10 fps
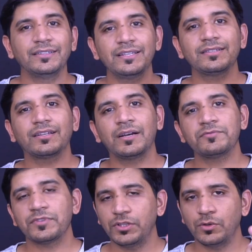this comes
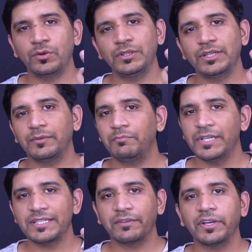with only the
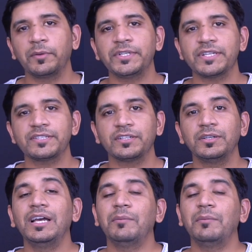basic fingerprint sensor,